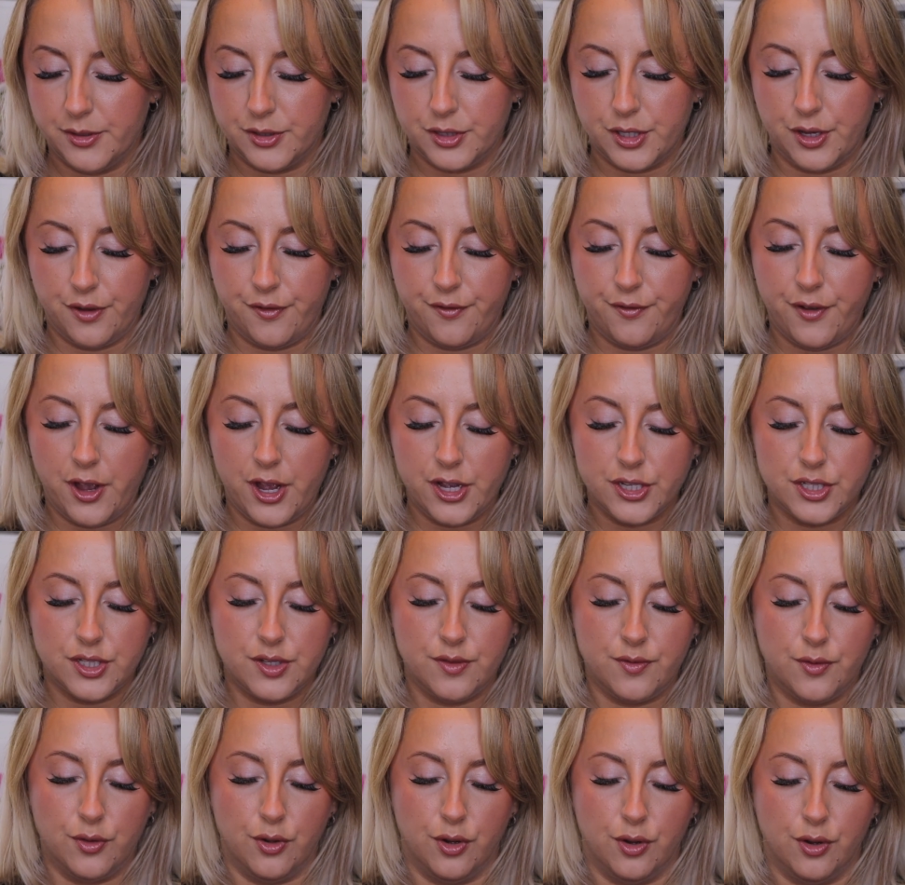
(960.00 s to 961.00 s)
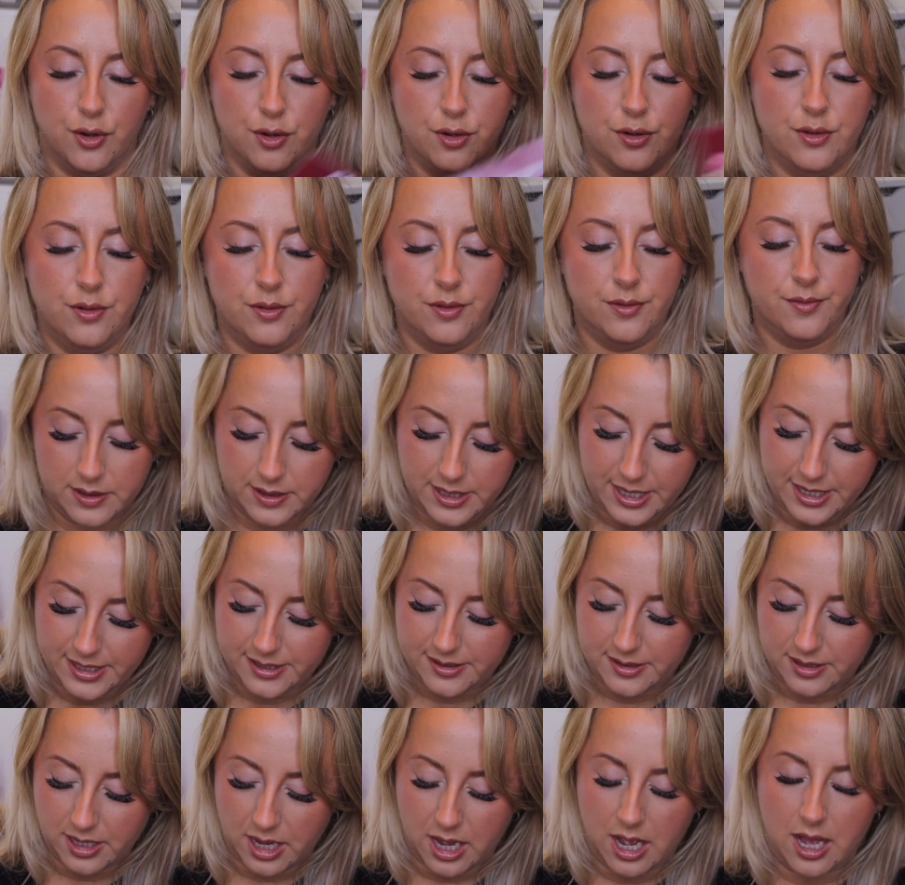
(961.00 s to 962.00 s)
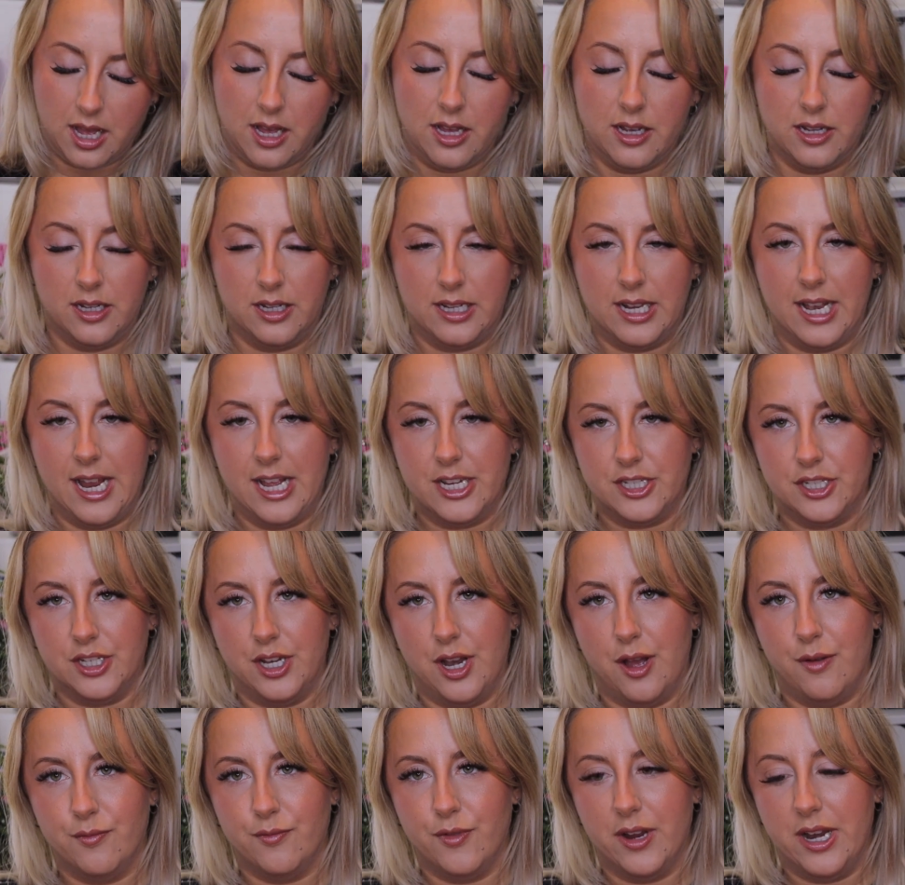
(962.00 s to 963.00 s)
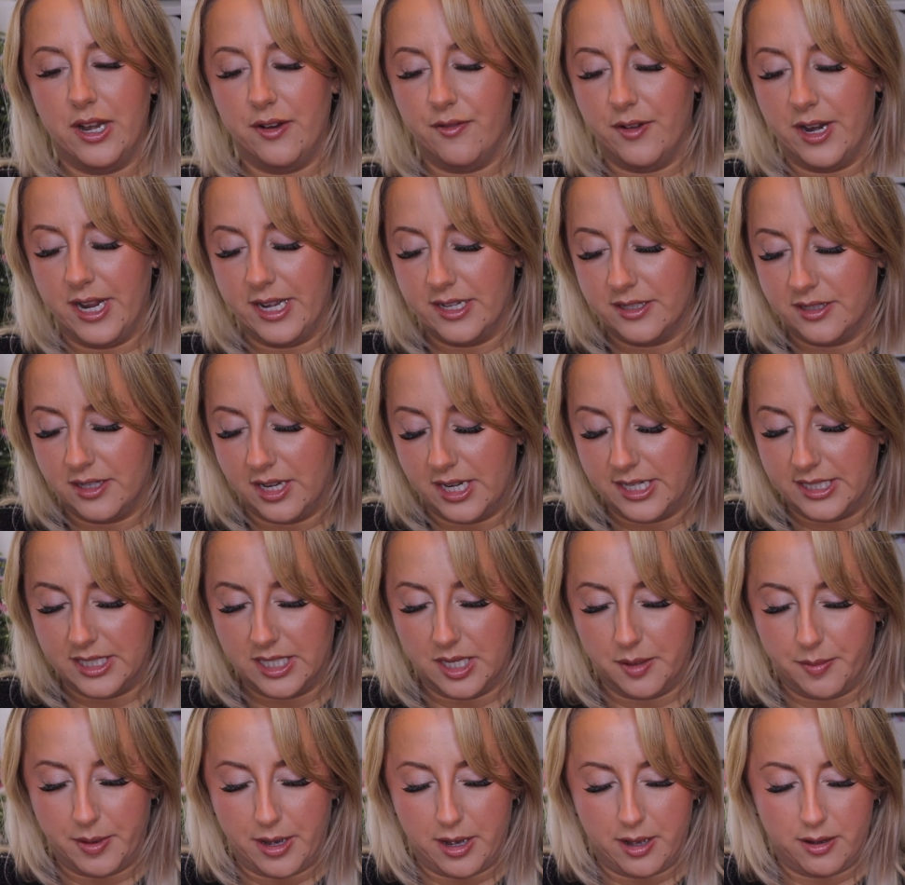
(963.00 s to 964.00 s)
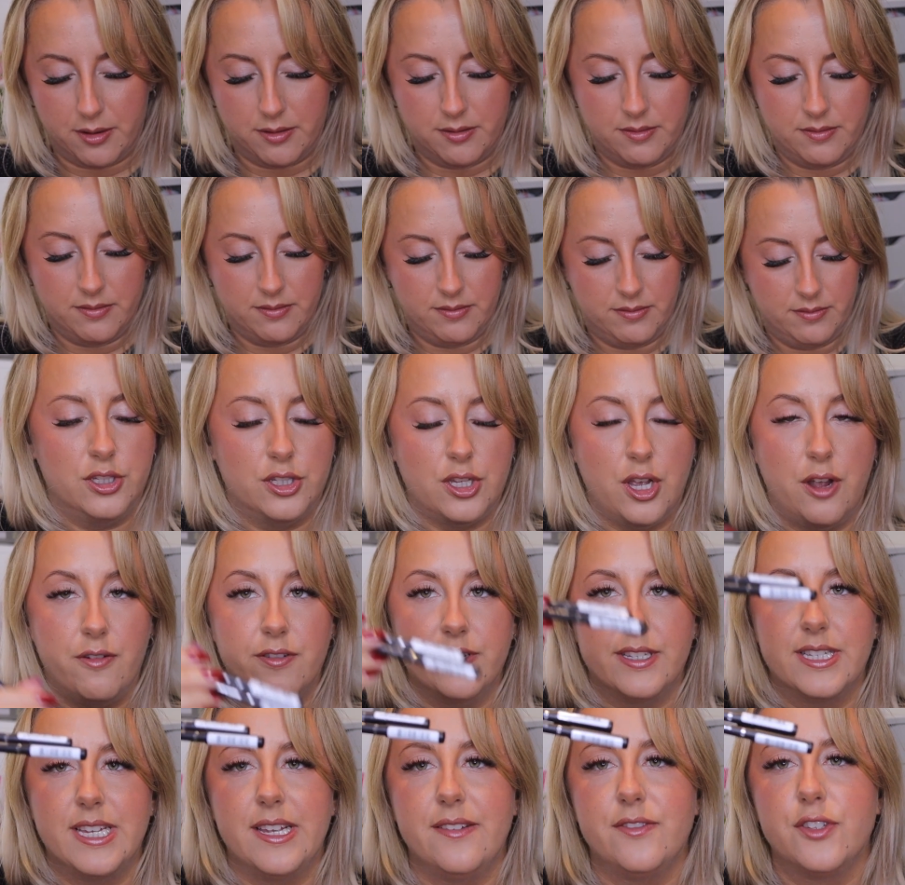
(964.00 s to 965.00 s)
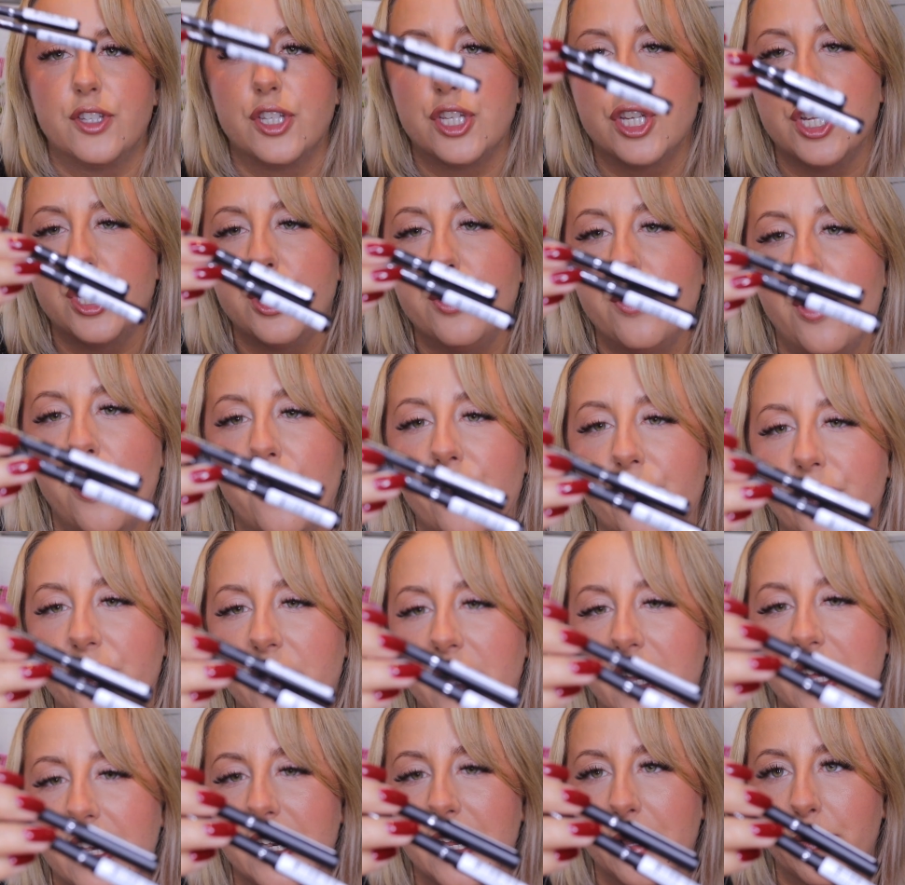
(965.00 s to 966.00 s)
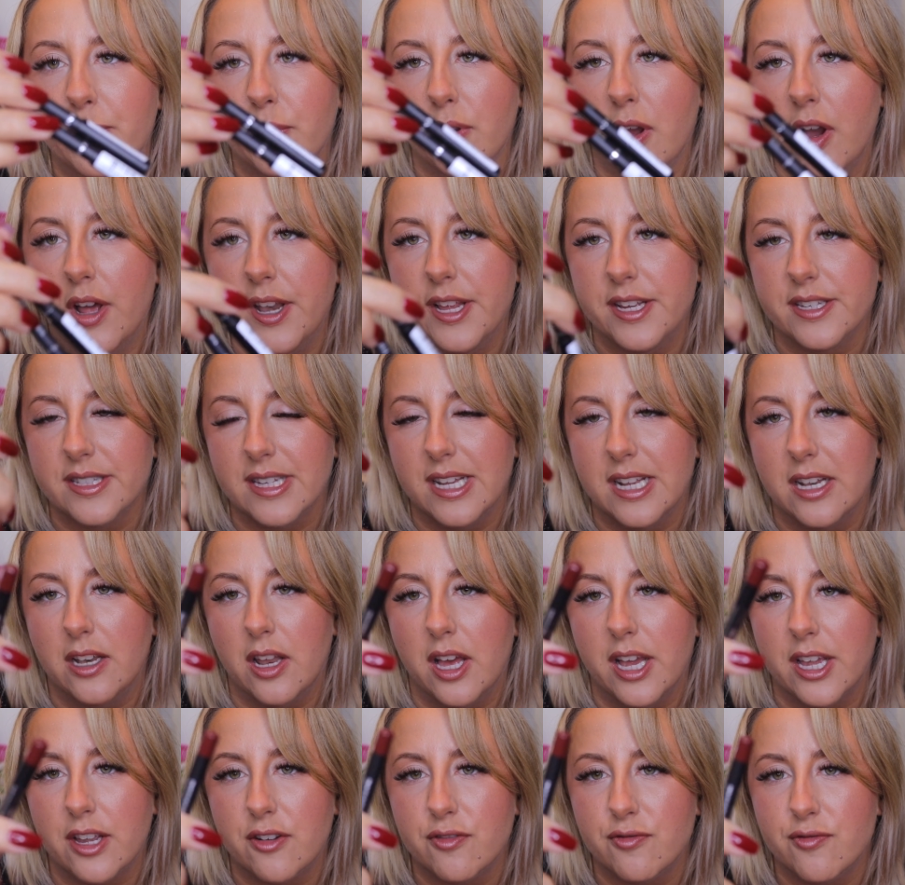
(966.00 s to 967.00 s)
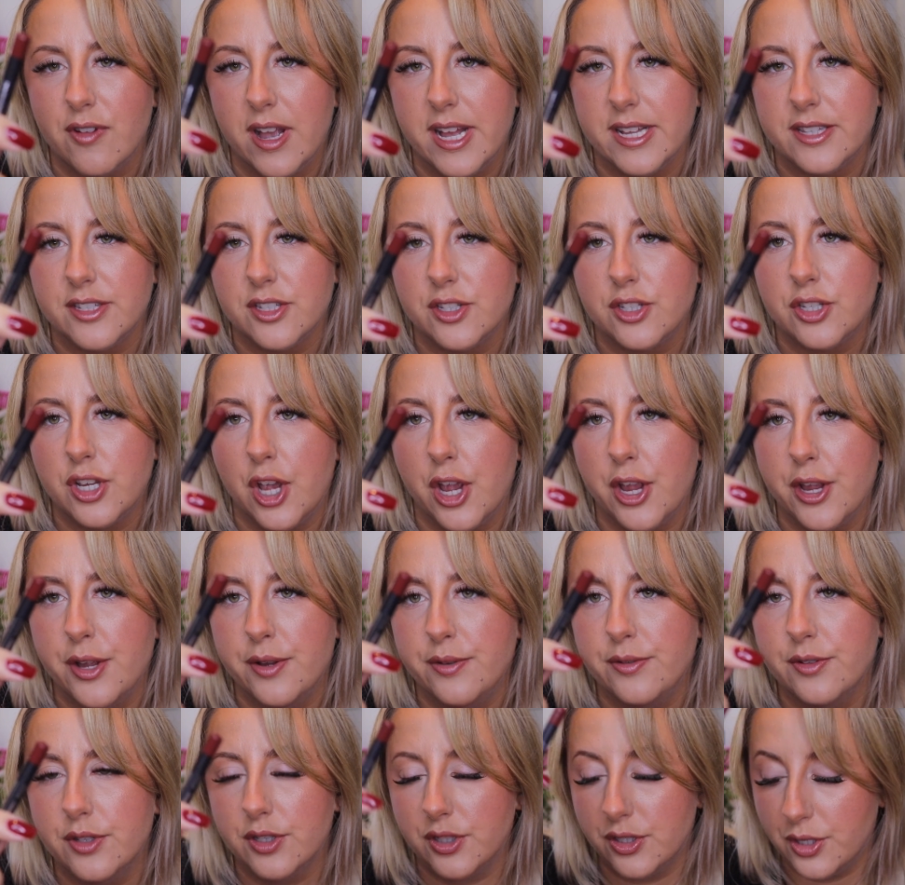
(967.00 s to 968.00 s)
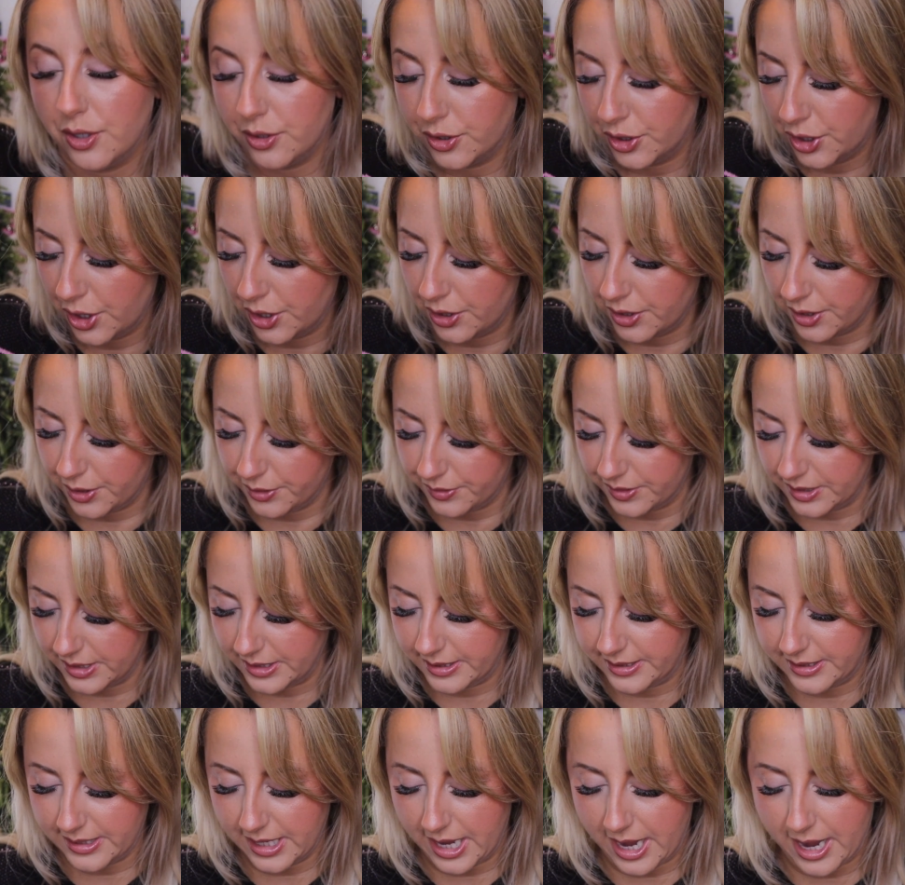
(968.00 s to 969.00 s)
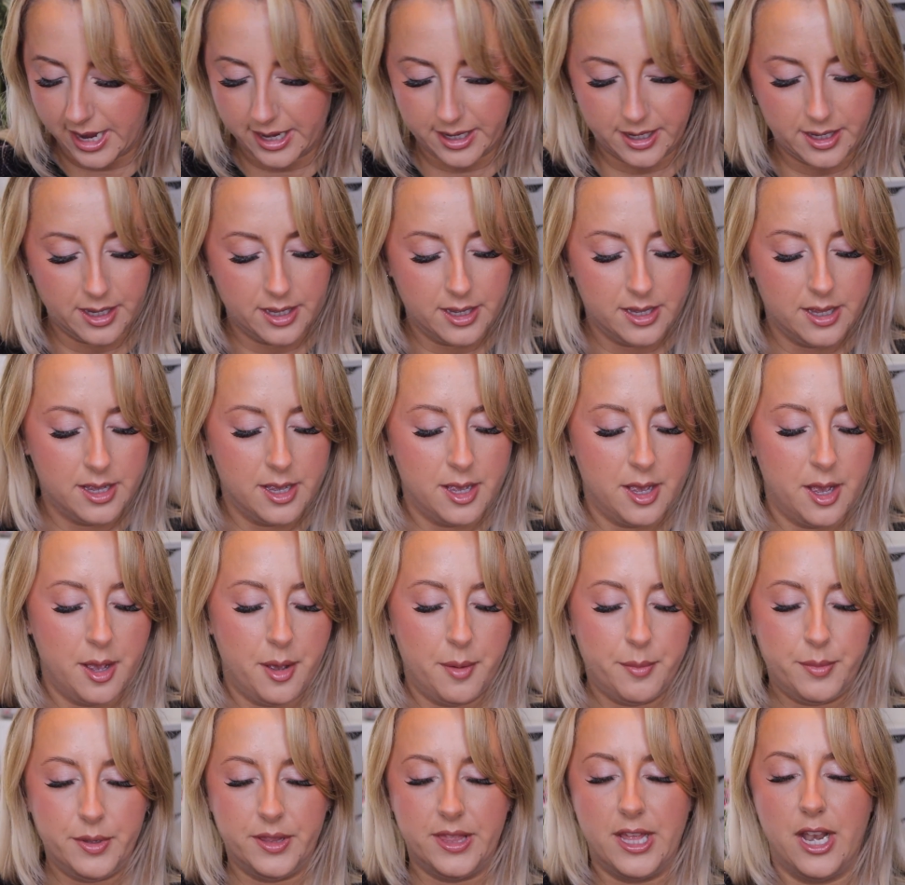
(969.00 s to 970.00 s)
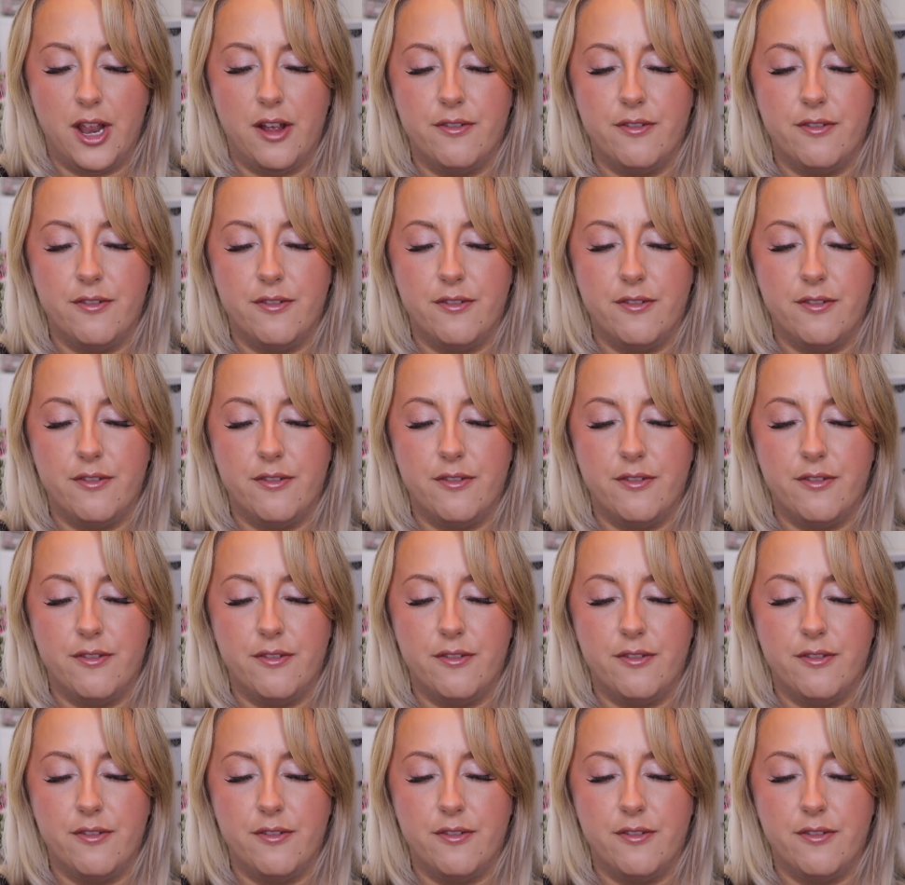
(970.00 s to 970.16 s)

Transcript: So first of all, this collection I'm really excited about. So I received 2 of the lip liners in like red tones, so I'll show you those in a sec. But then I